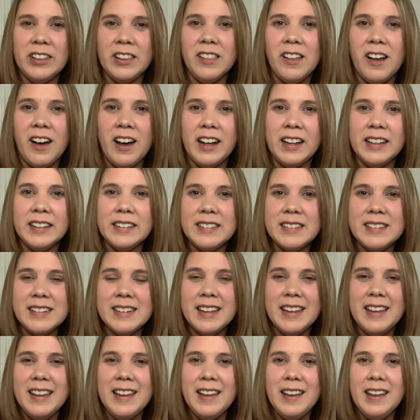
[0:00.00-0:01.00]
the
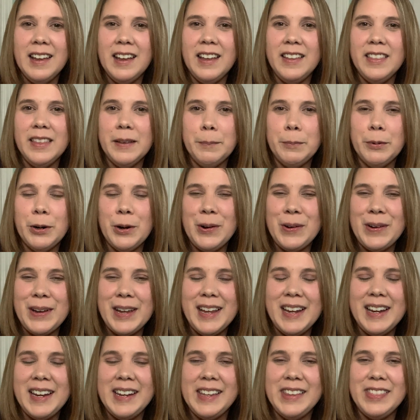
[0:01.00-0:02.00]
lost and the
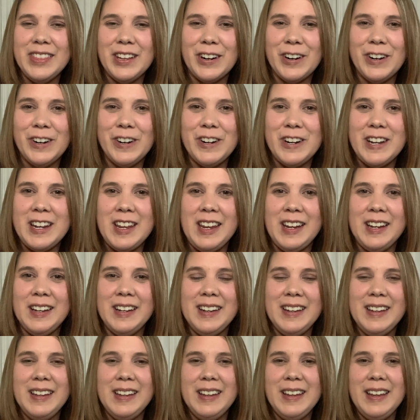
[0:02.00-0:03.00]
broken and the
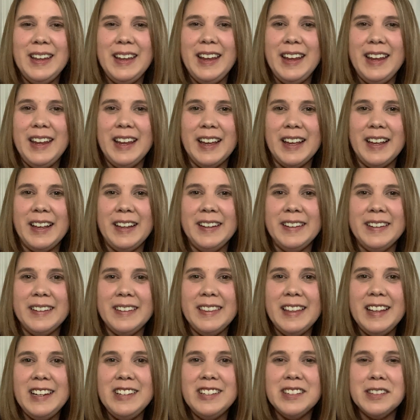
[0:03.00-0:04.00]
hurting.
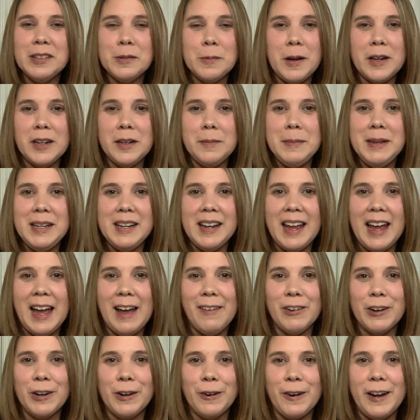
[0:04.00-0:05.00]
And they just wanted me to
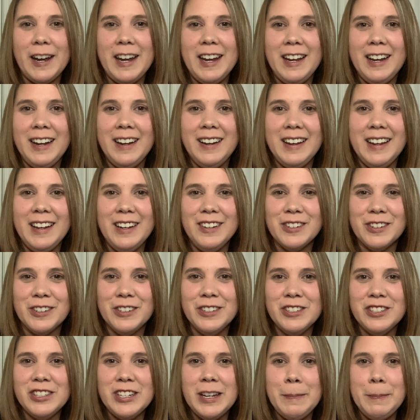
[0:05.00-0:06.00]
have a great
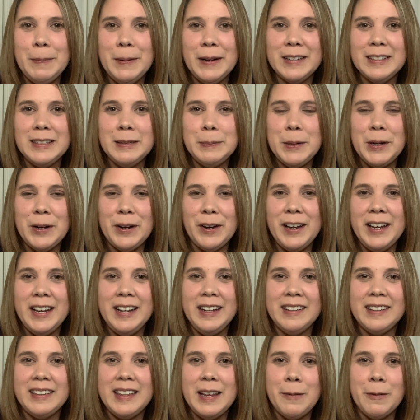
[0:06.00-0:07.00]
internship
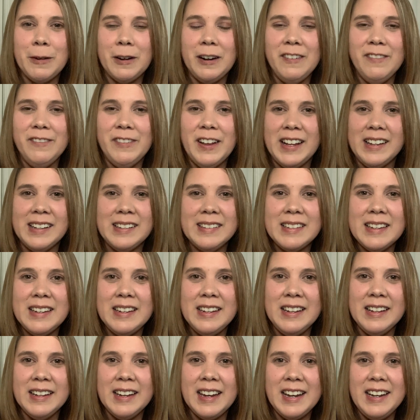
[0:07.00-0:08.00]
experience. They were
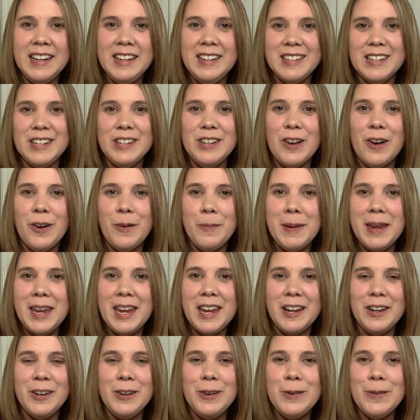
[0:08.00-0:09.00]
invested in getting to know
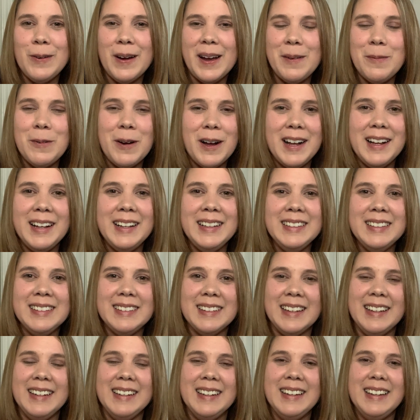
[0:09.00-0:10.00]
me and who I
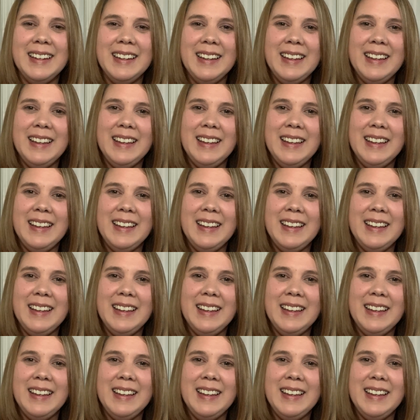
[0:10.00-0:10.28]
was. And